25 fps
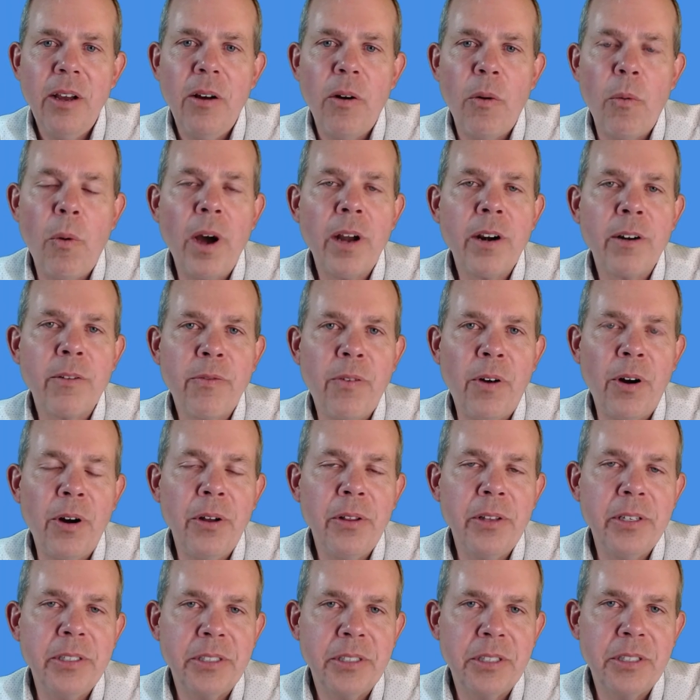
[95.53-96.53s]

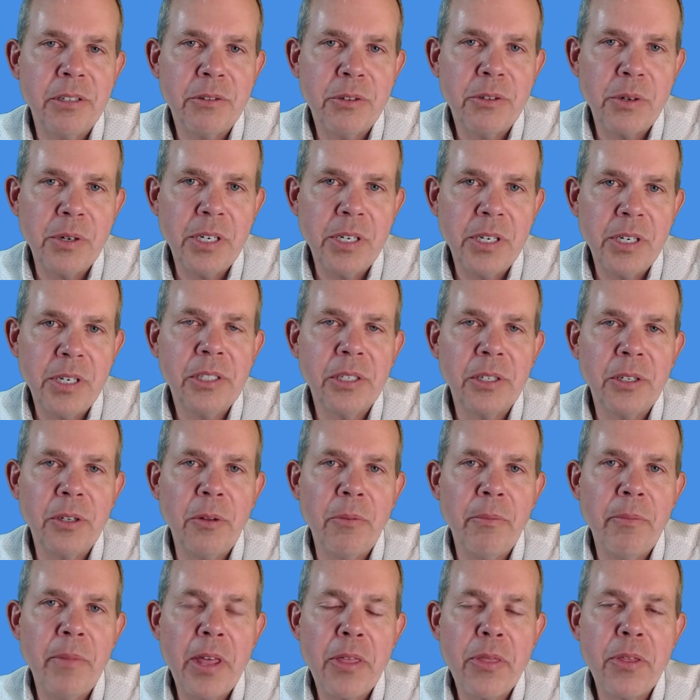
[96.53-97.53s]
Waterfall is the traditional
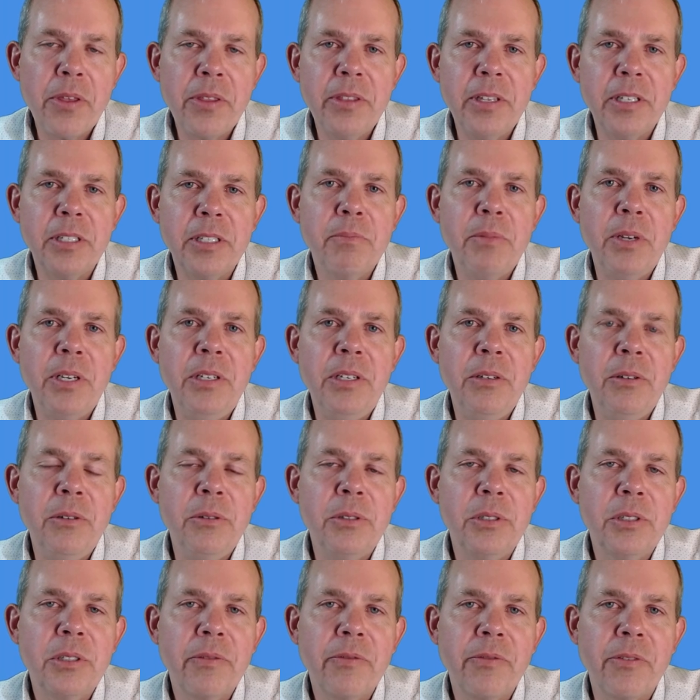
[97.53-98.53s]
method that's been
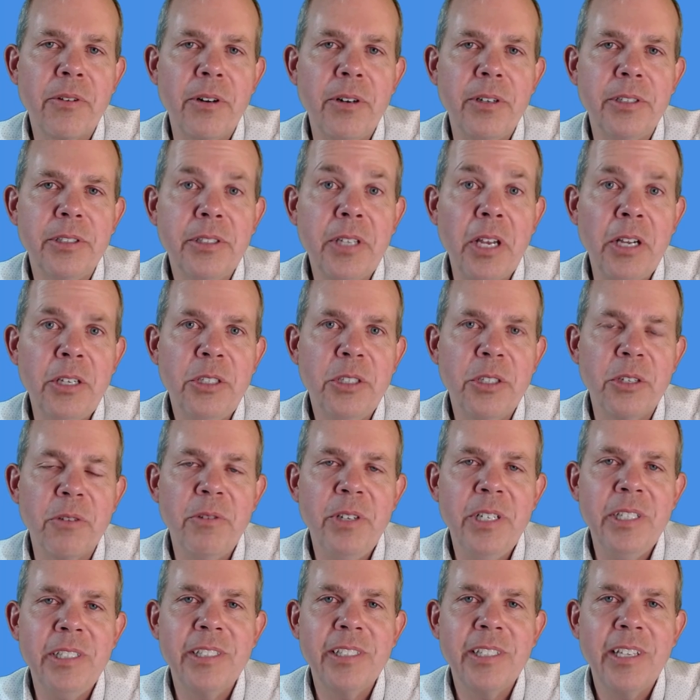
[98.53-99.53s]
used for
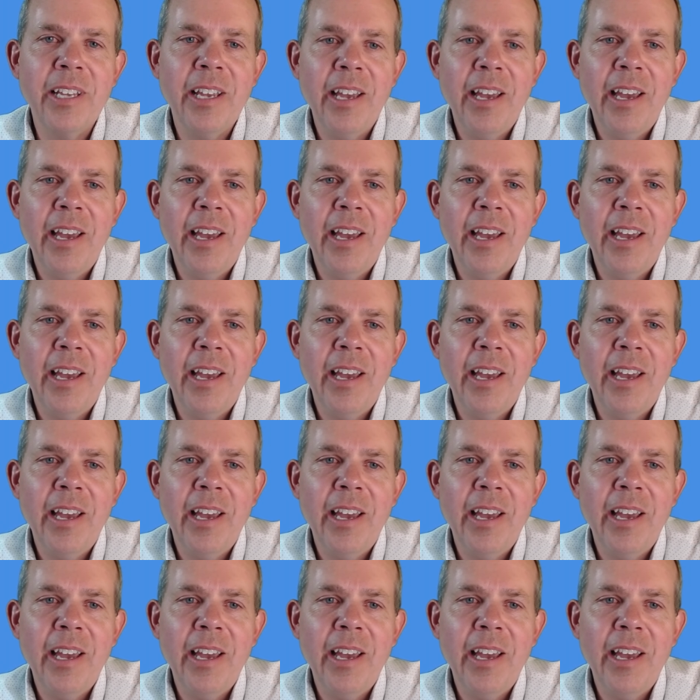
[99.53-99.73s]
centuries,